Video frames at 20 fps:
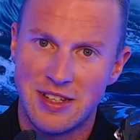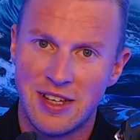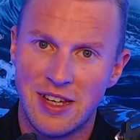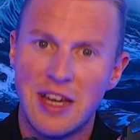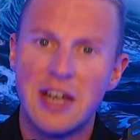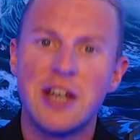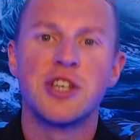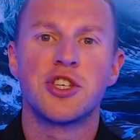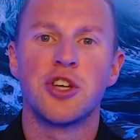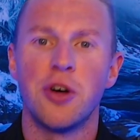
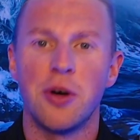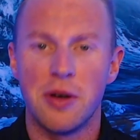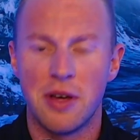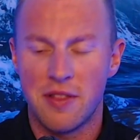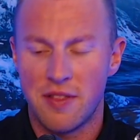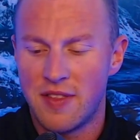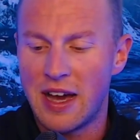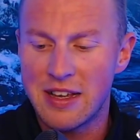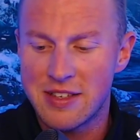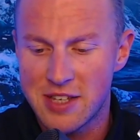So
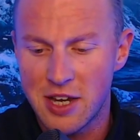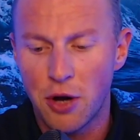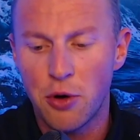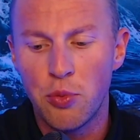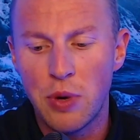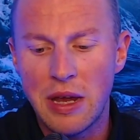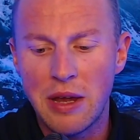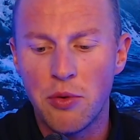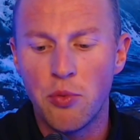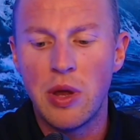that's how
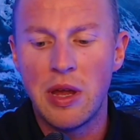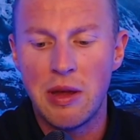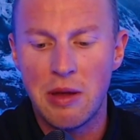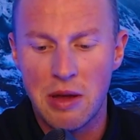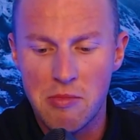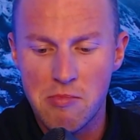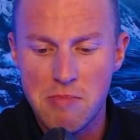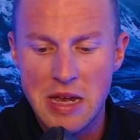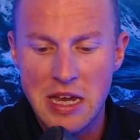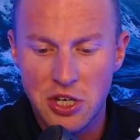we
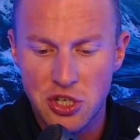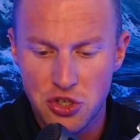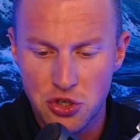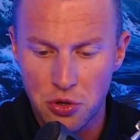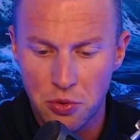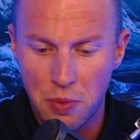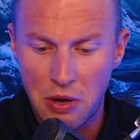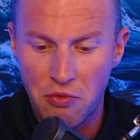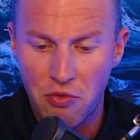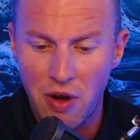make sure
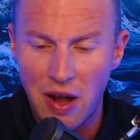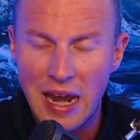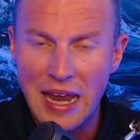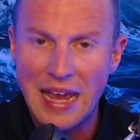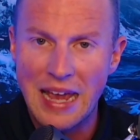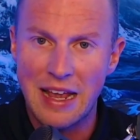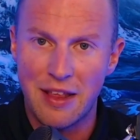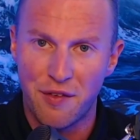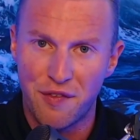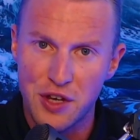we
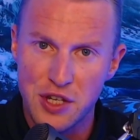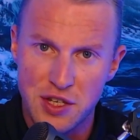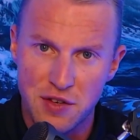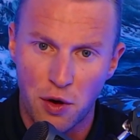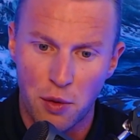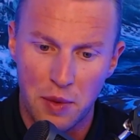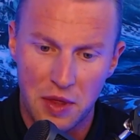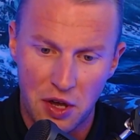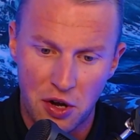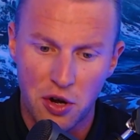relate, first of all, with
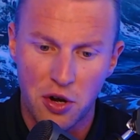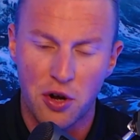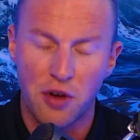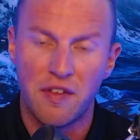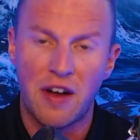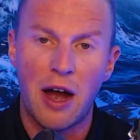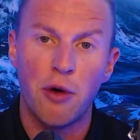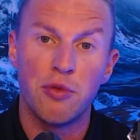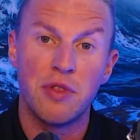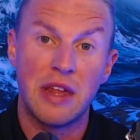the hook of
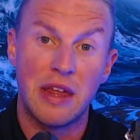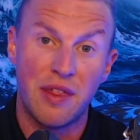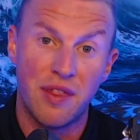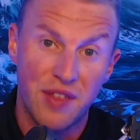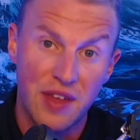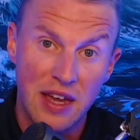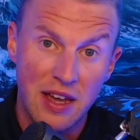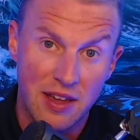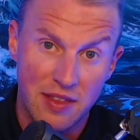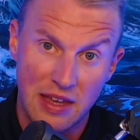how they
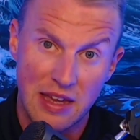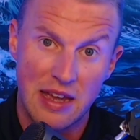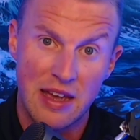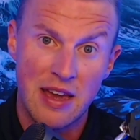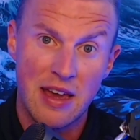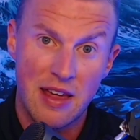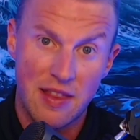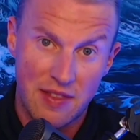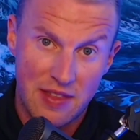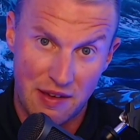think
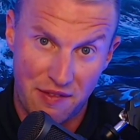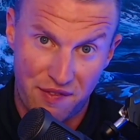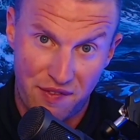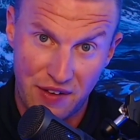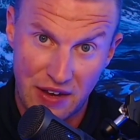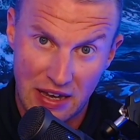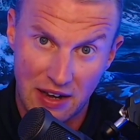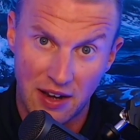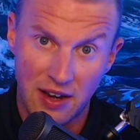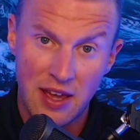they
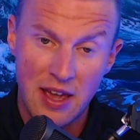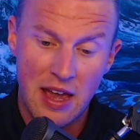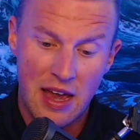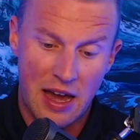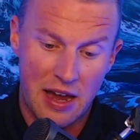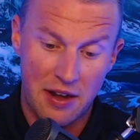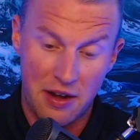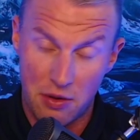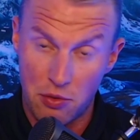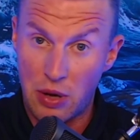feel, and
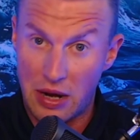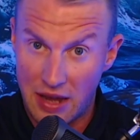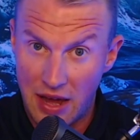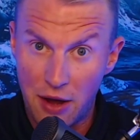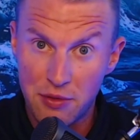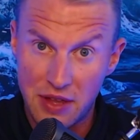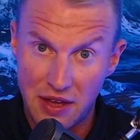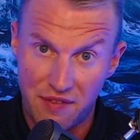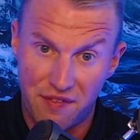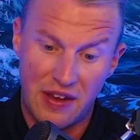well, how
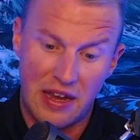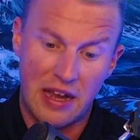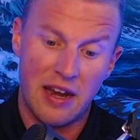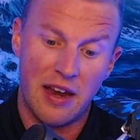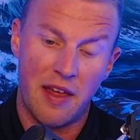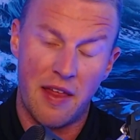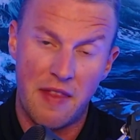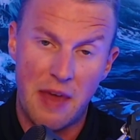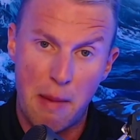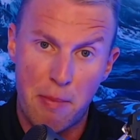they feel and
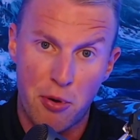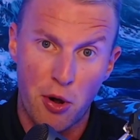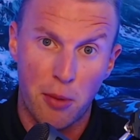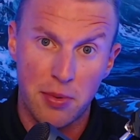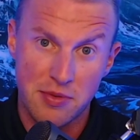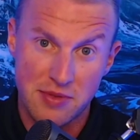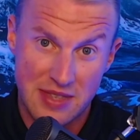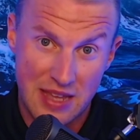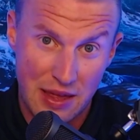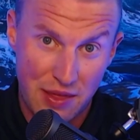their problems
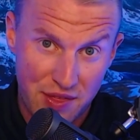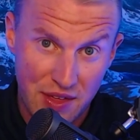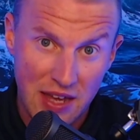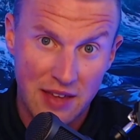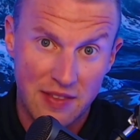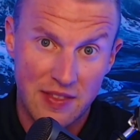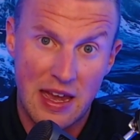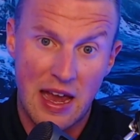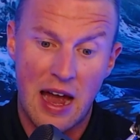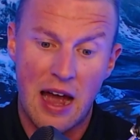they think they
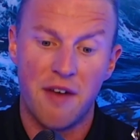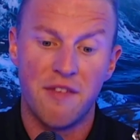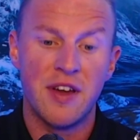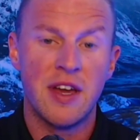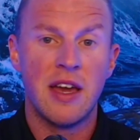have.